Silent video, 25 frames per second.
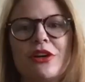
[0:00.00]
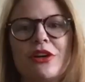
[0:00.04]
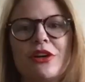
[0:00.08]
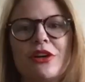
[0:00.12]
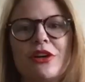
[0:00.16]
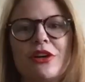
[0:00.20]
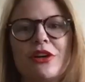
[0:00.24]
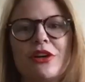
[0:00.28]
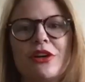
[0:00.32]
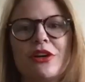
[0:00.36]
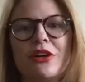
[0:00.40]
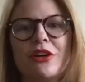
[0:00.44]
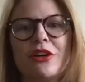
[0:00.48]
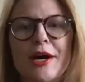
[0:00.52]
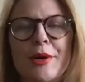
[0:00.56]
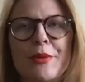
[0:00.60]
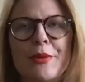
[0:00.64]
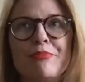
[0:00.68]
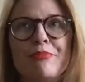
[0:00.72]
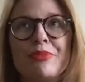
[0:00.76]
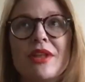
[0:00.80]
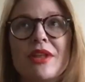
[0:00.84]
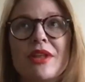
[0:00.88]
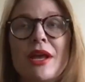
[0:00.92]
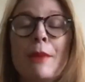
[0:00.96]

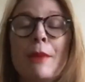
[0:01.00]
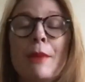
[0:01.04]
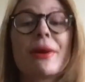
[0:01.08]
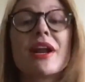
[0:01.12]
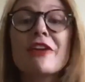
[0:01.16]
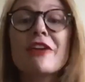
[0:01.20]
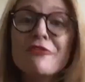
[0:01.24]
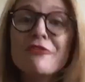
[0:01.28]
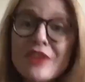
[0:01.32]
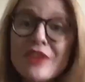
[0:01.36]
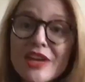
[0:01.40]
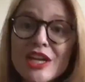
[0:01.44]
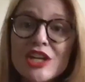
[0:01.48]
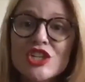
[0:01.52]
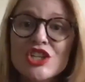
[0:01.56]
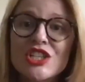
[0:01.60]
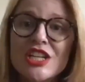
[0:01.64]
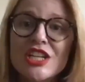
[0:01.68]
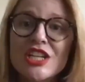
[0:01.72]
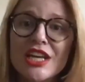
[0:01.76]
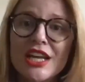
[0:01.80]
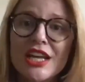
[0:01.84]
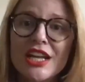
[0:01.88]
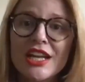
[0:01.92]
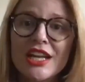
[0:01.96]
But I finished it,
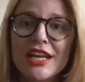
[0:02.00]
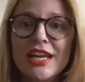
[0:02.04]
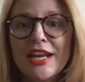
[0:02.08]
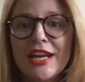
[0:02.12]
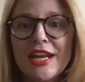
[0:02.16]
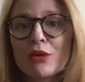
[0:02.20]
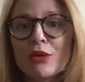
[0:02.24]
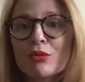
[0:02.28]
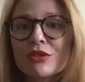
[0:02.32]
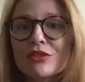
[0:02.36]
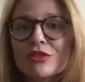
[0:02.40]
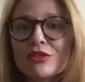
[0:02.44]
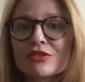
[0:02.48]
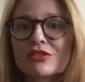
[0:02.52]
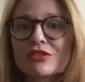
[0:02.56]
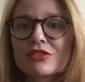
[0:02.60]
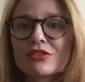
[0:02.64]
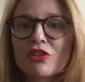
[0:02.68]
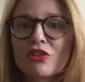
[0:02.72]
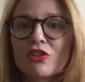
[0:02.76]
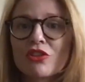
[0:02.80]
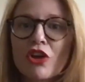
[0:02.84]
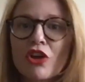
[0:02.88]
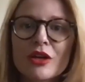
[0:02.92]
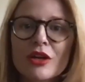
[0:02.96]
and it was long, and I
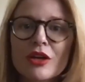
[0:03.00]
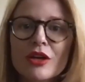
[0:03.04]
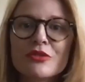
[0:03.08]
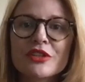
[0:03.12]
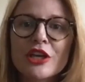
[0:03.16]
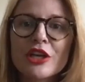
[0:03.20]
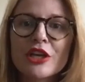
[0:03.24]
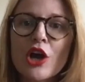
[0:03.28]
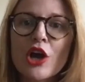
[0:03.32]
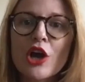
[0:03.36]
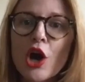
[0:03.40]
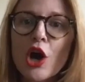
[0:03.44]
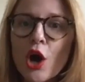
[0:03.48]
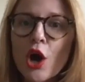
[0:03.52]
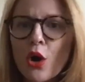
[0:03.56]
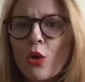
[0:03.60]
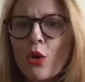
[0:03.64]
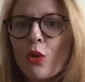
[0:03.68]
was like, oh,